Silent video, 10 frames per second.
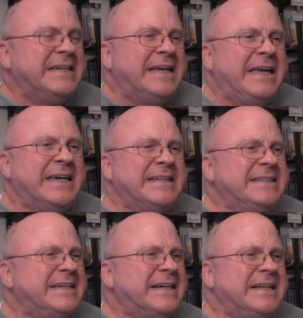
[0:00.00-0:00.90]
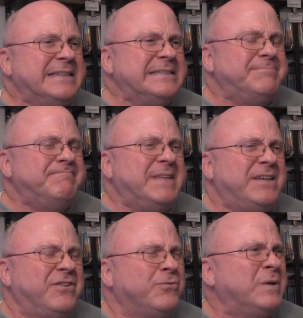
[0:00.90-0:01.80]
And they
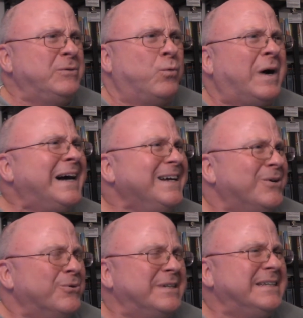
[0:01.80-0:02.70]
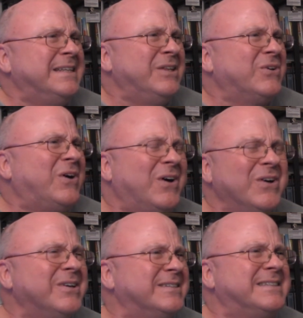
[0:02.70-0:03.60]
just went wild in their
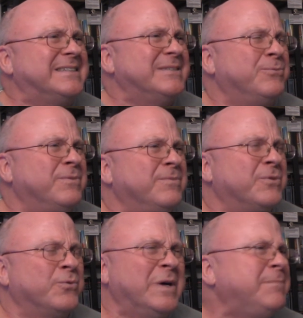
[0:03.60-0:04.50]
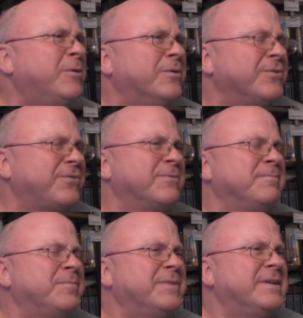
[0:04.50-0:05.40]
heart. Rebels,
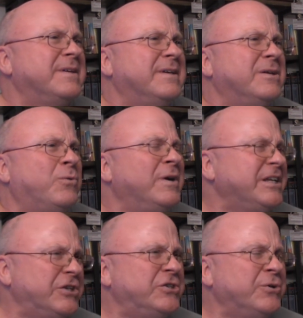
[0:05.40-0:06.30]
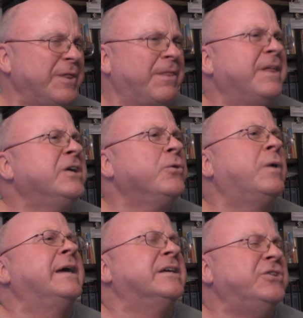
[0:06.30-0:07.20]
wanting to do it their
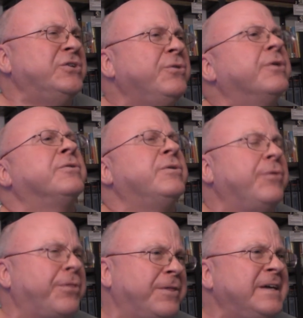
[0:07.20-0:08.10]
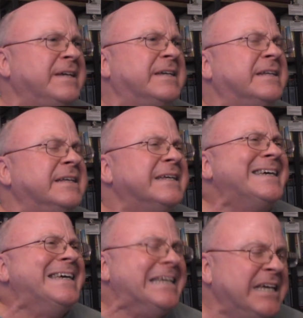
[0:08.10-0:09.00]
way and do their own thing and
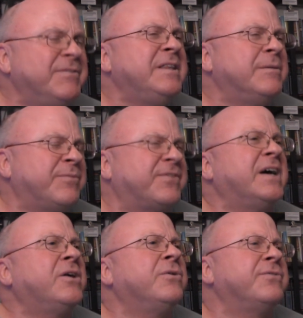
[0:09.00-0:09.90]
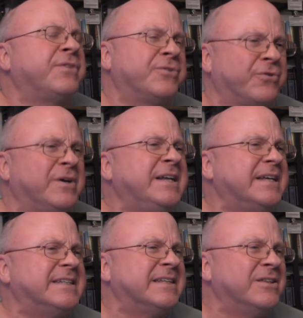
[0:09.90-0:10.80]
giving themselves the
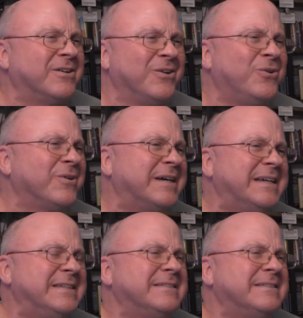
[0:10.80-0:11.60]
credit and the glory.